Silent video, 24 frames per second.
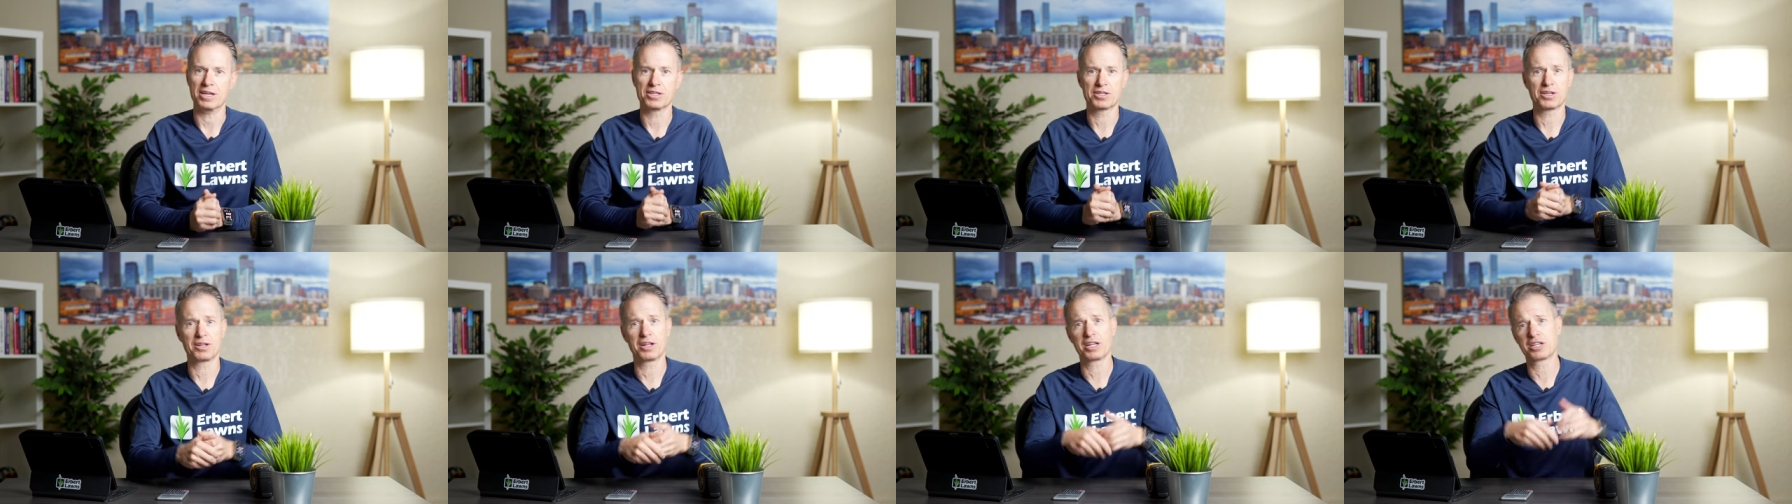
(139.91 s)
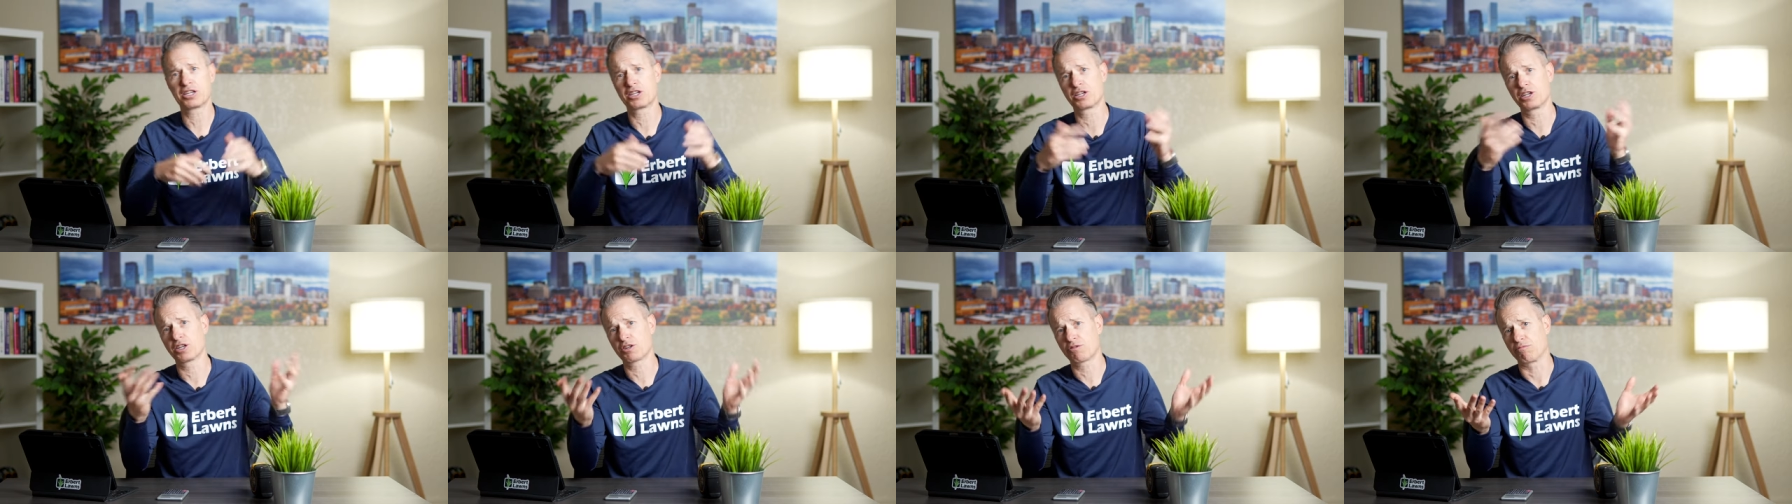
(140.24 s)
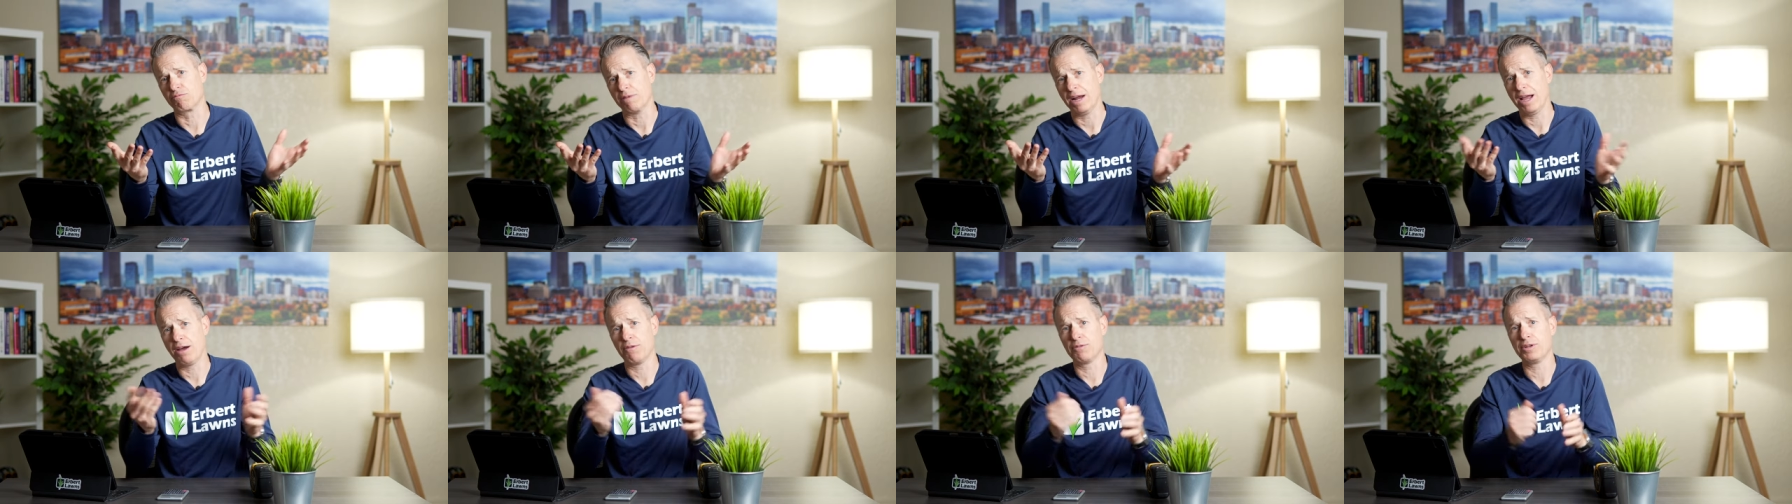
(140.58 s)
So let's just
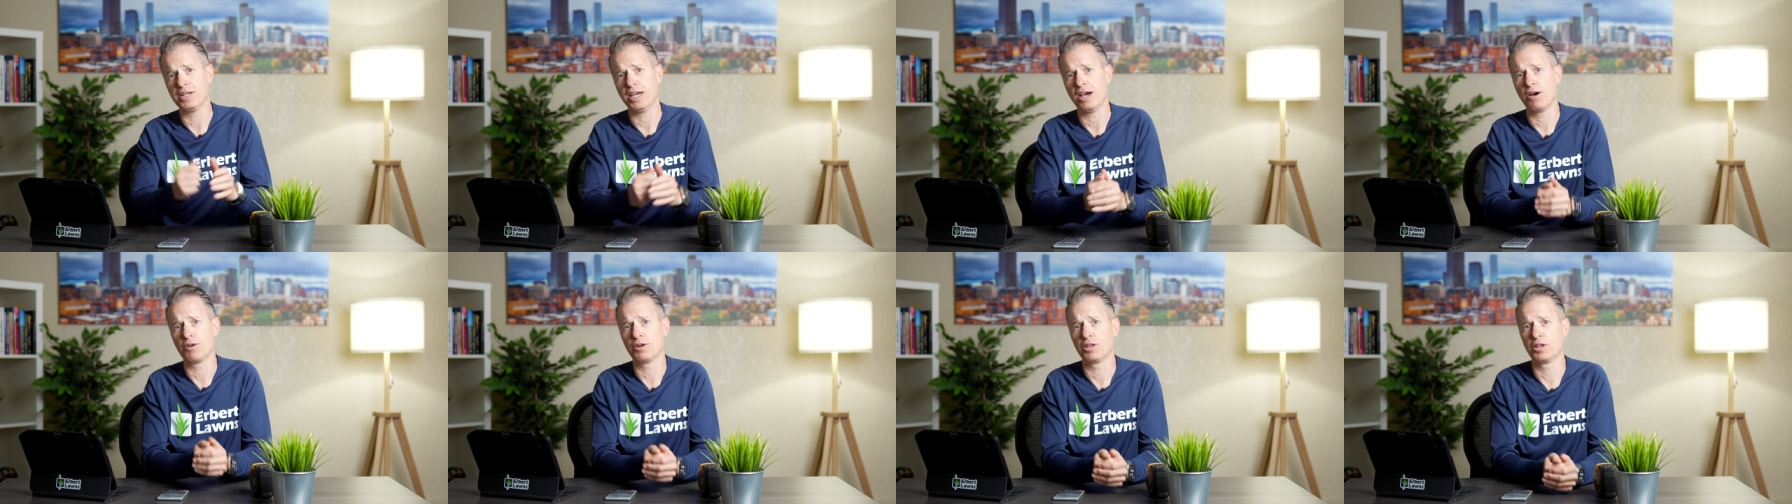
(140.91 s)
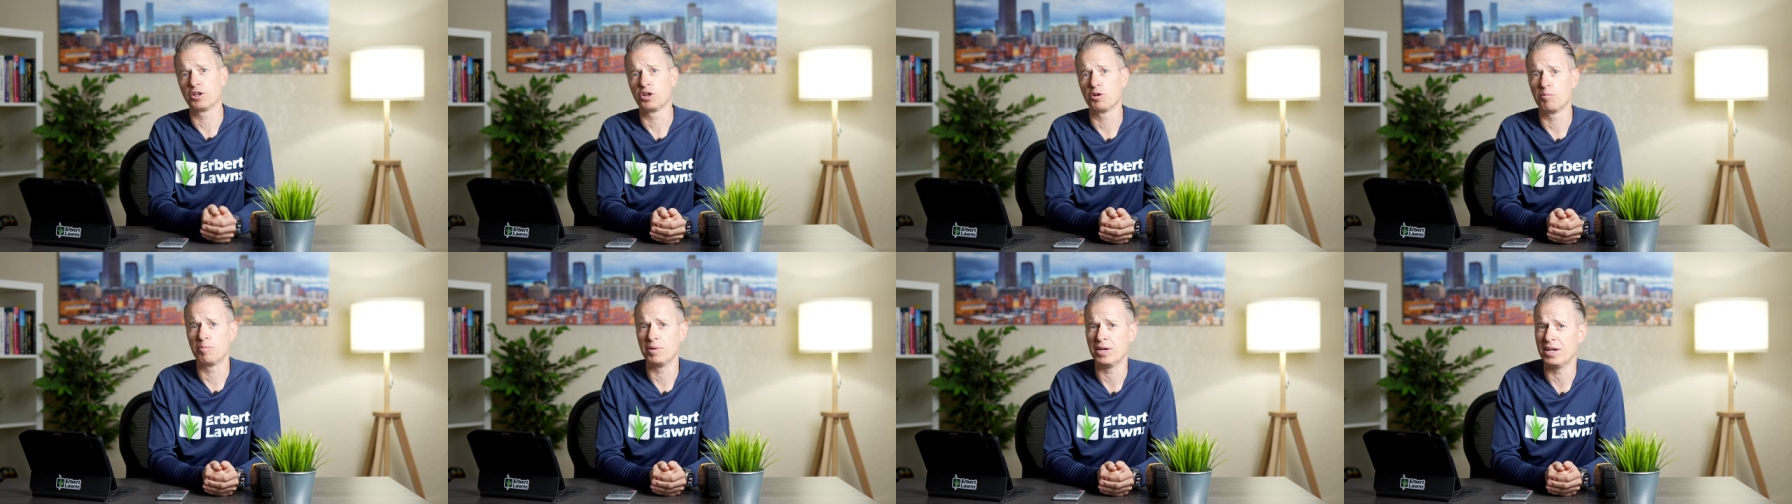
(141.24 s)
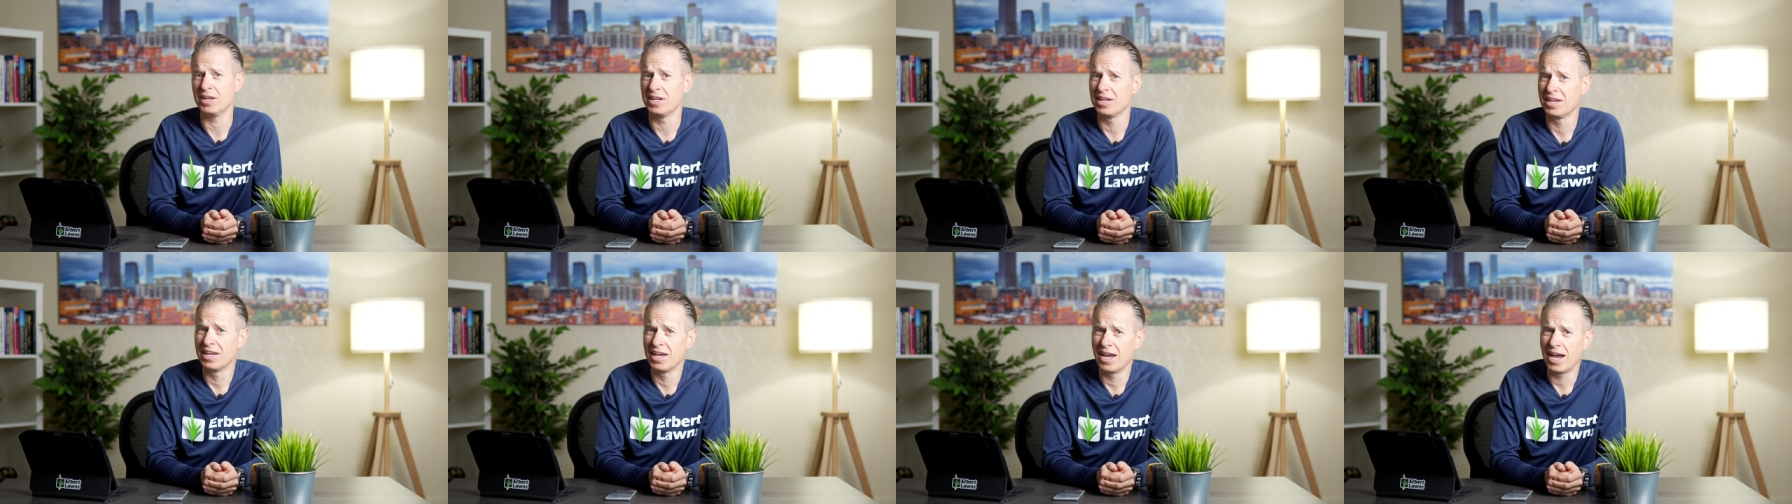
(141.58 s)
round down a little
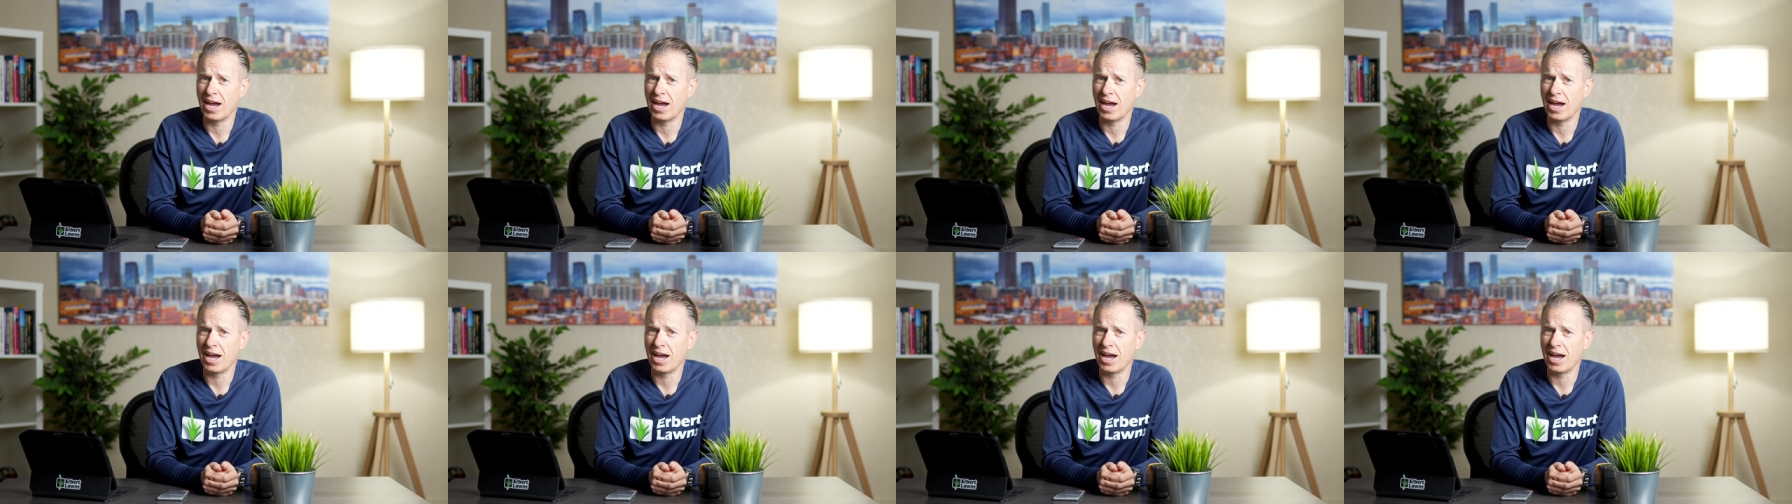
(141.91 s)
bit.